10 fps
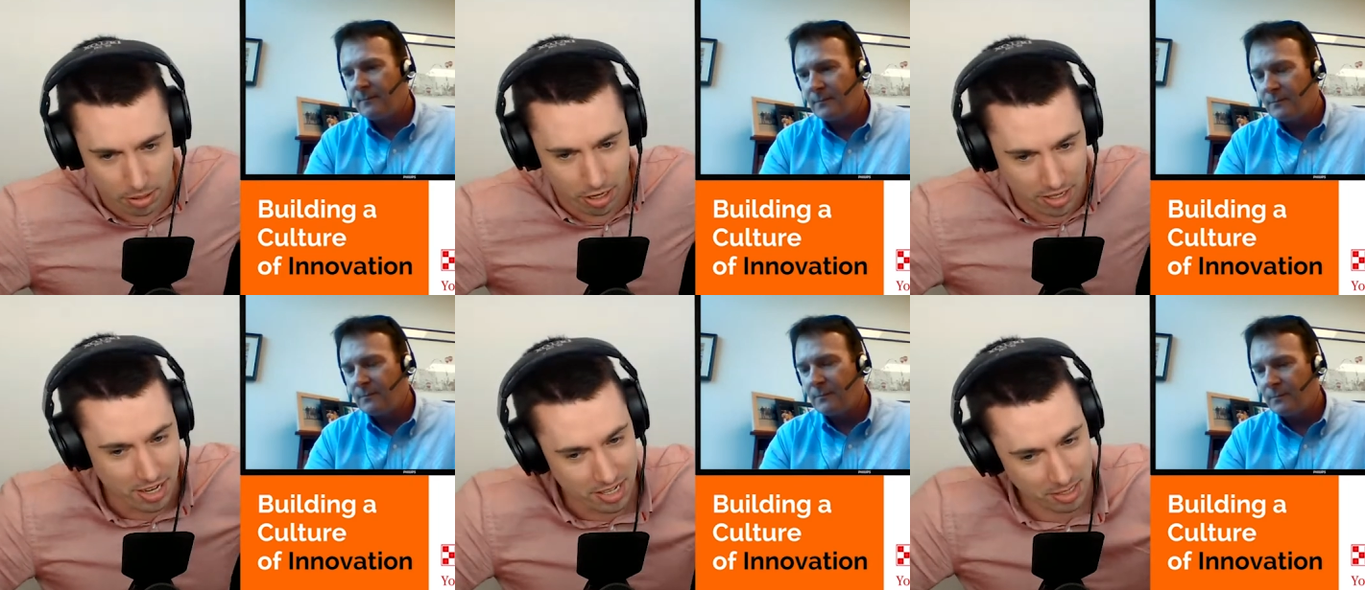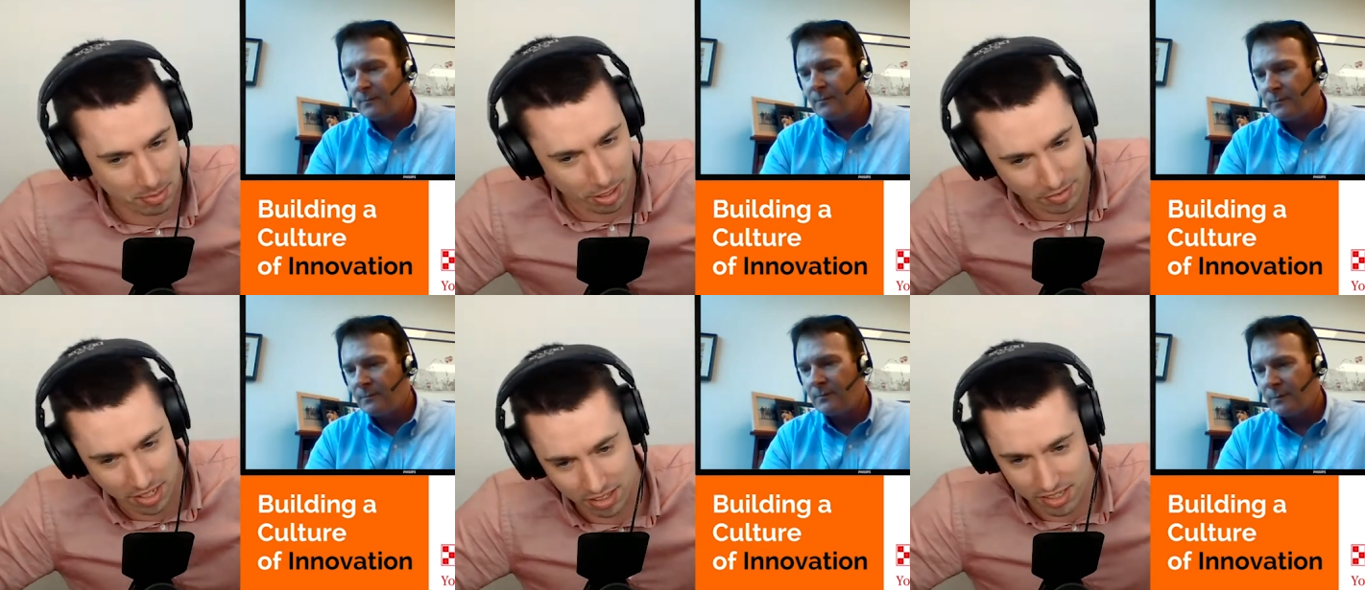Speaker 1: a per- it's a
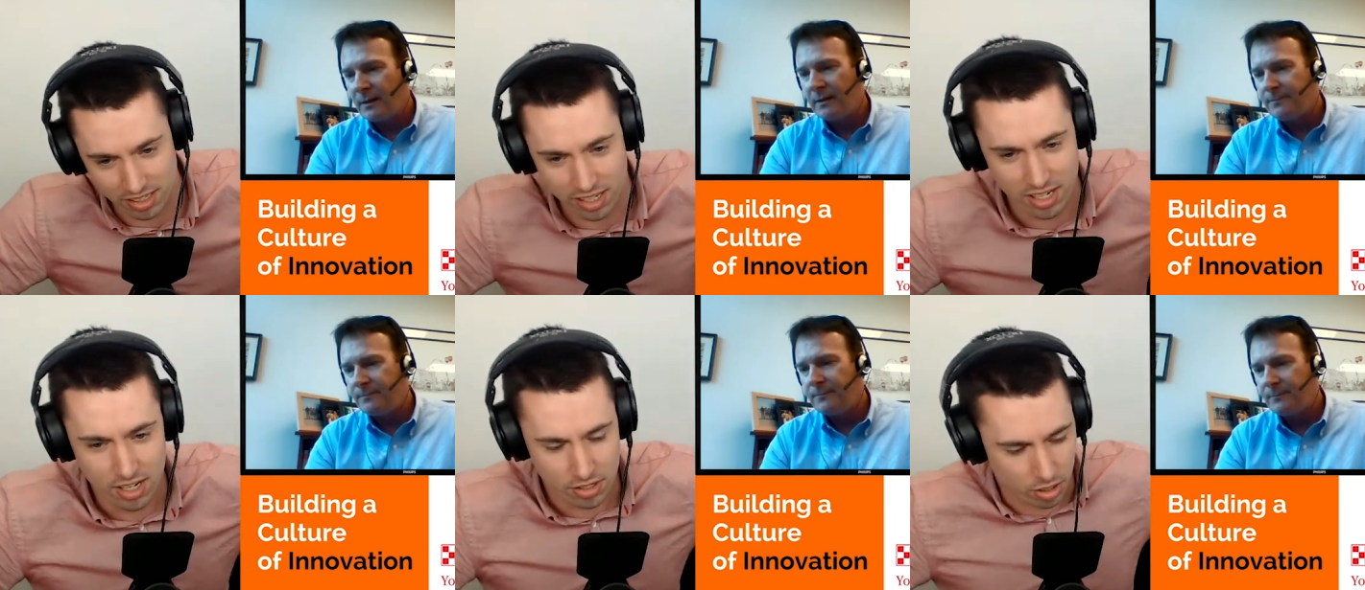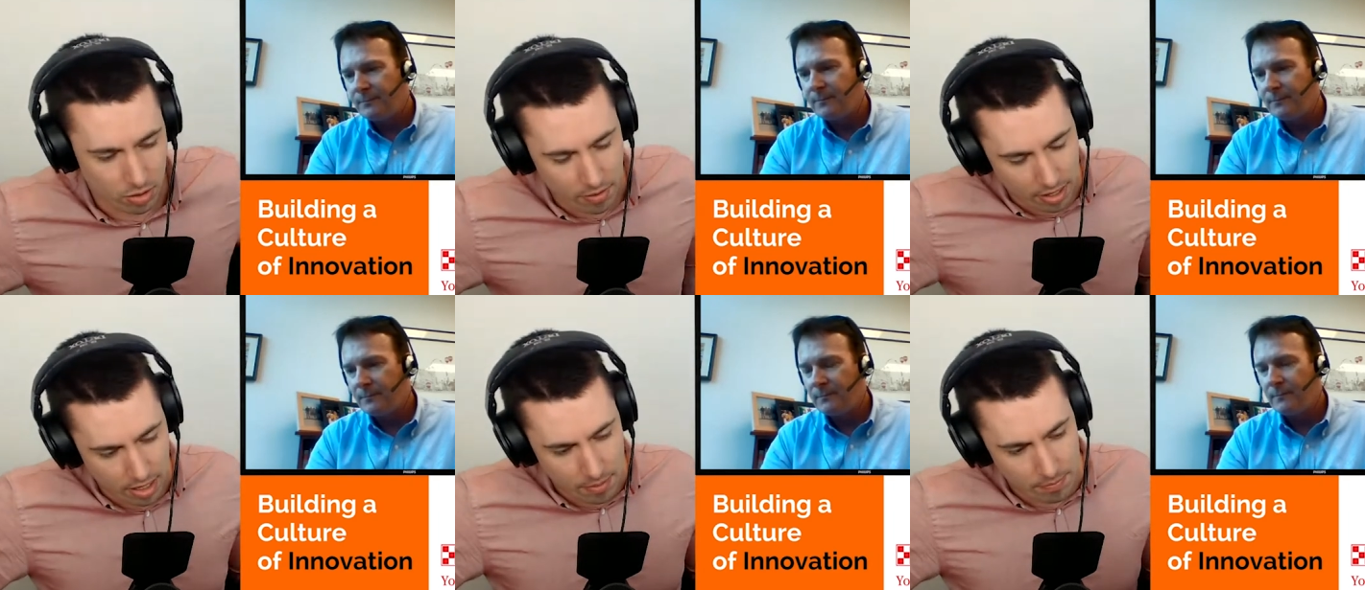perfect answer. So
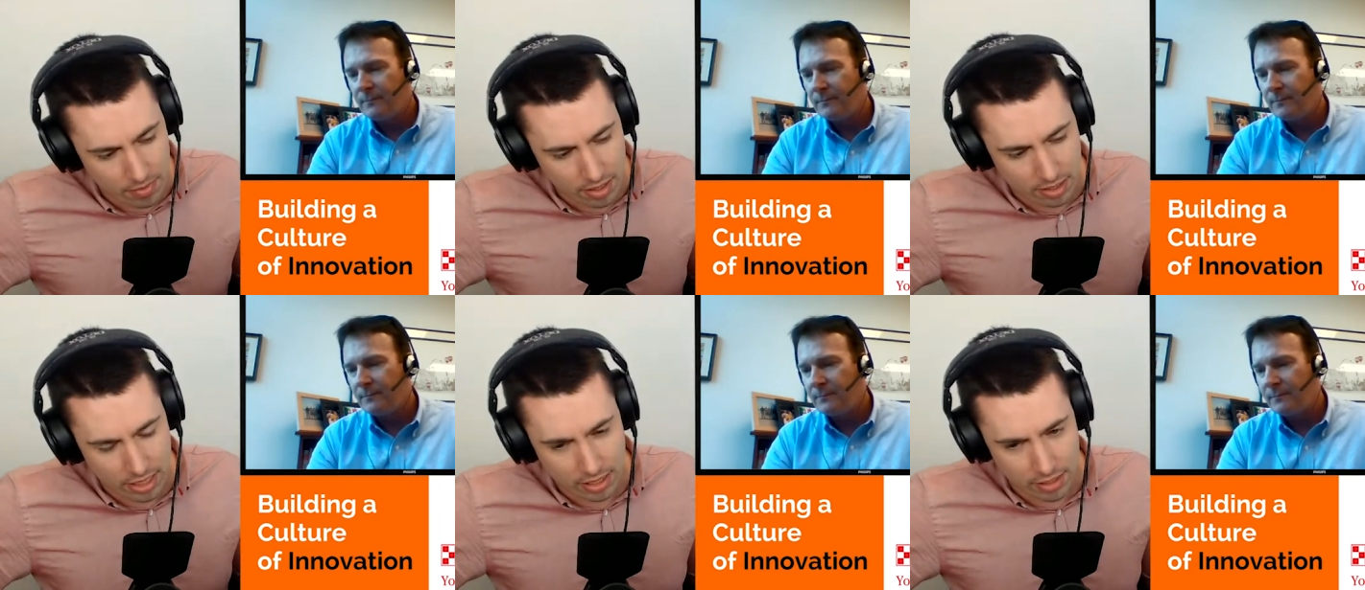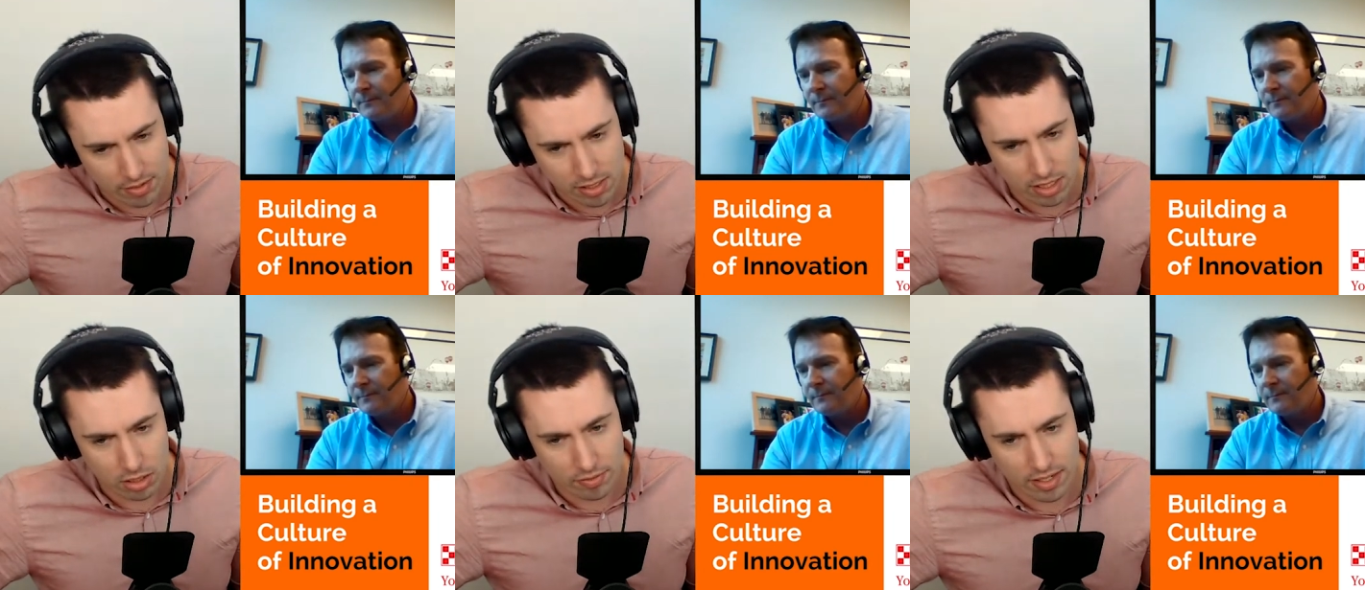um, g- give us a
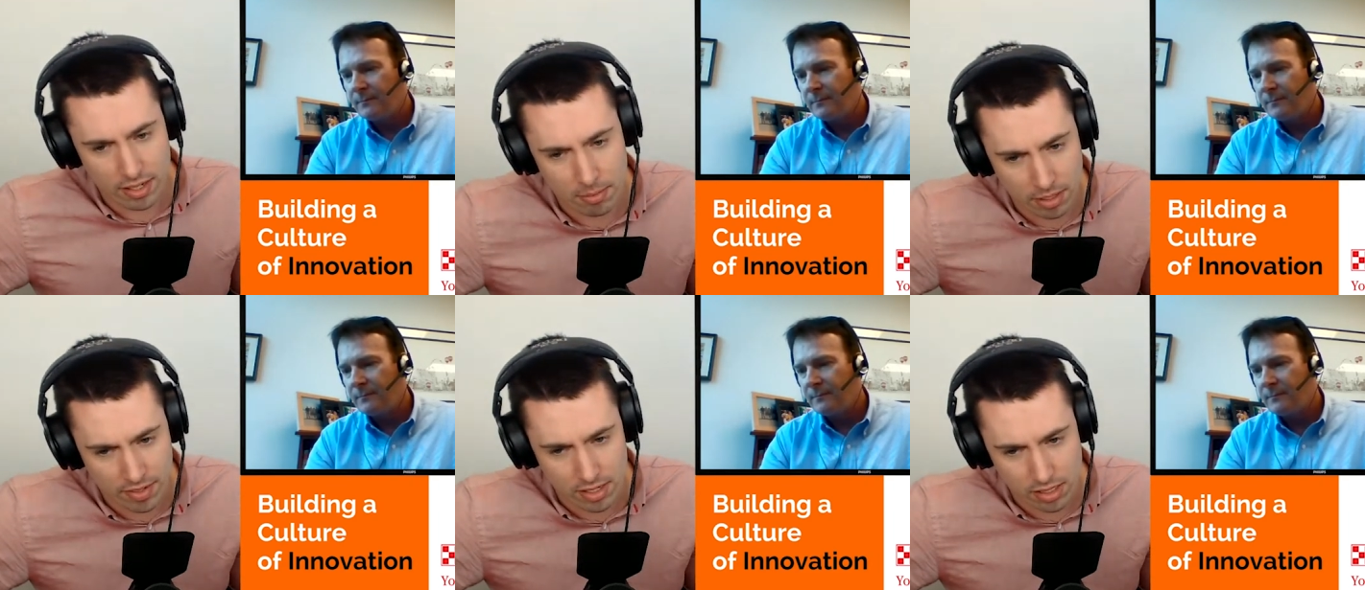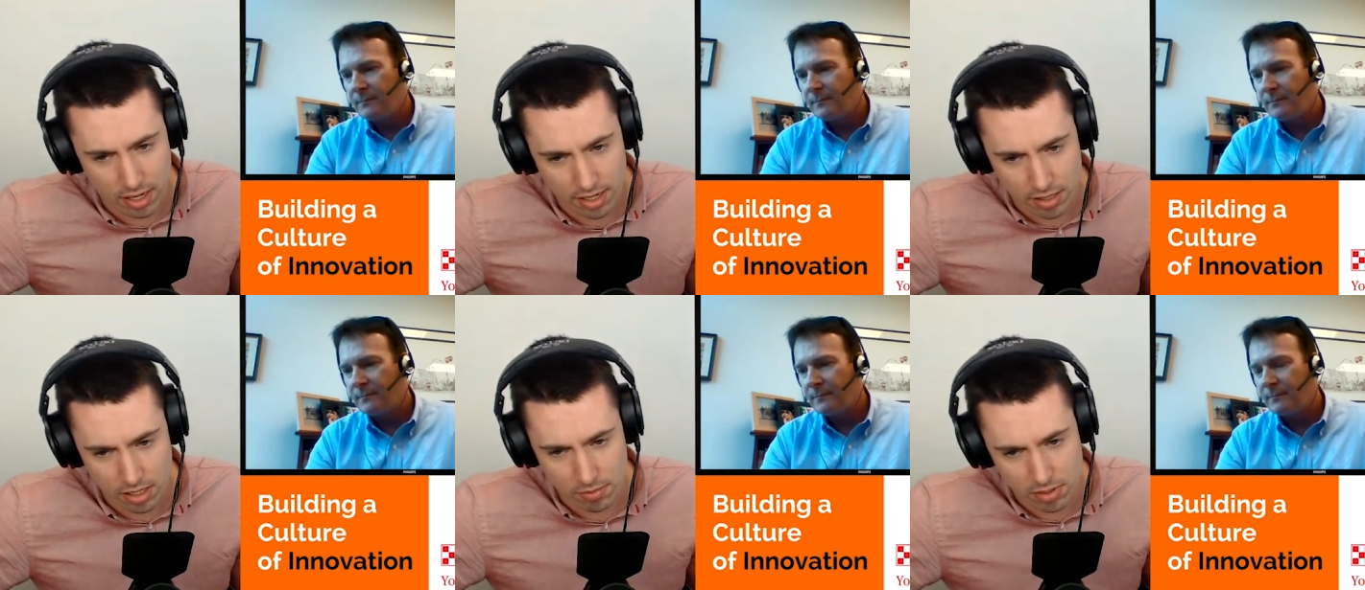little bit, a bit of insight in
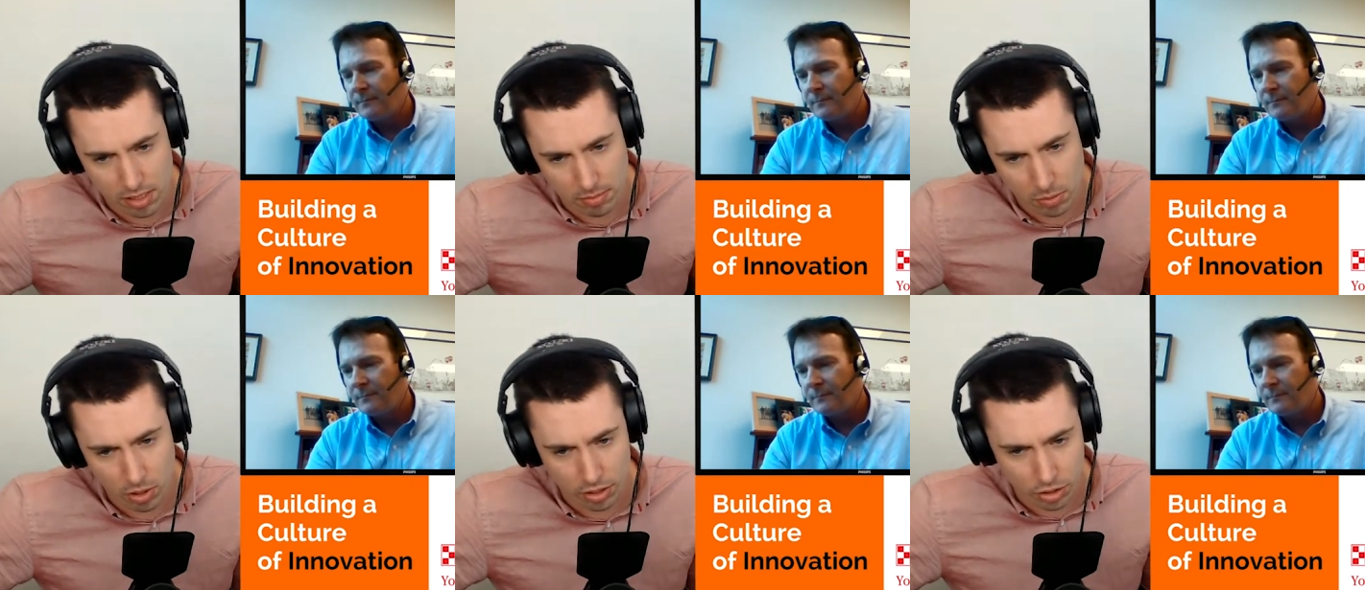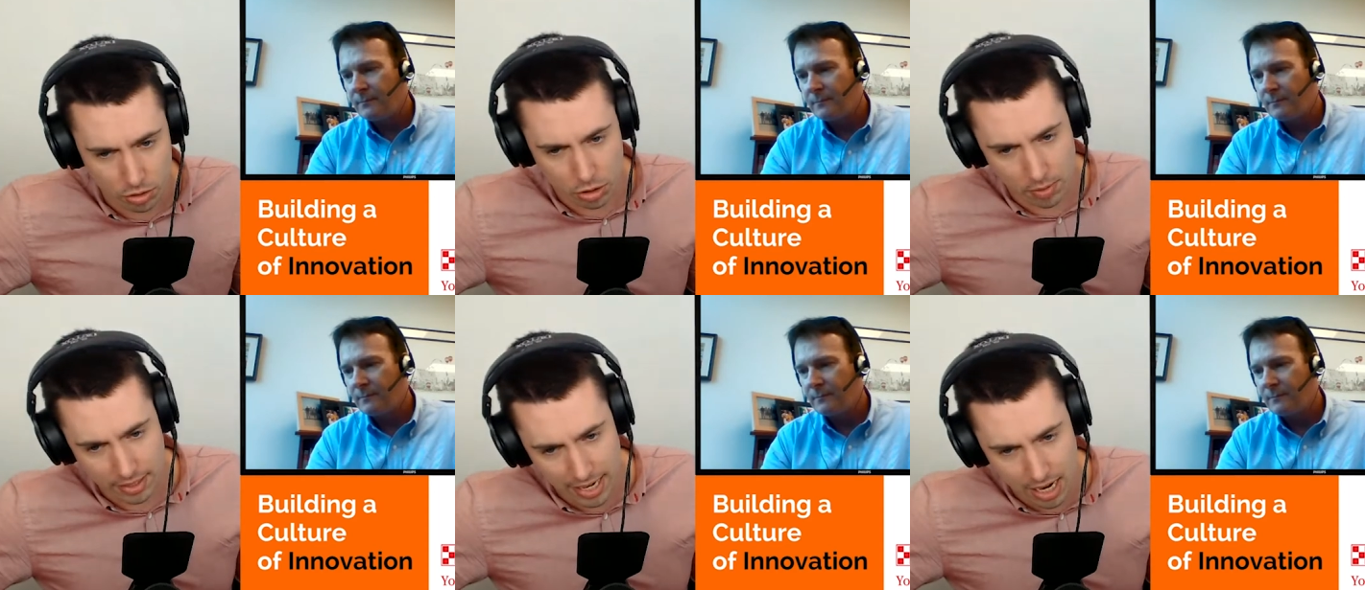terms of some of the work that you're doing